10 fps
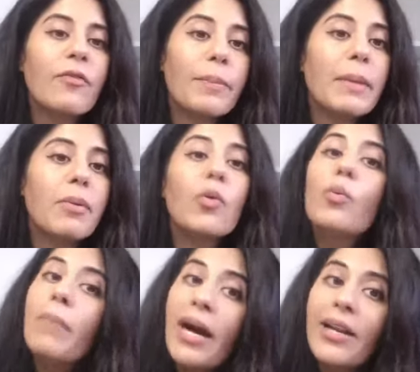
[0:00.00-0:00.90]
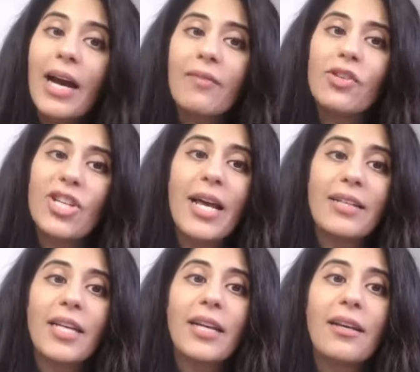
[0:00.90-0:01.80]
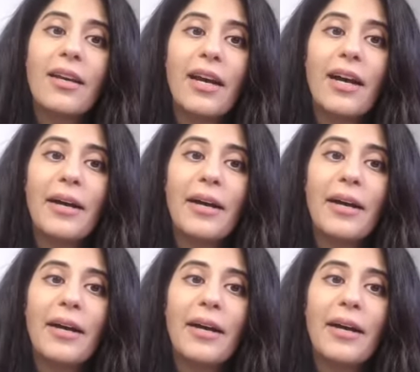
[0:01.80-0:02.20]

for people who might have a genetic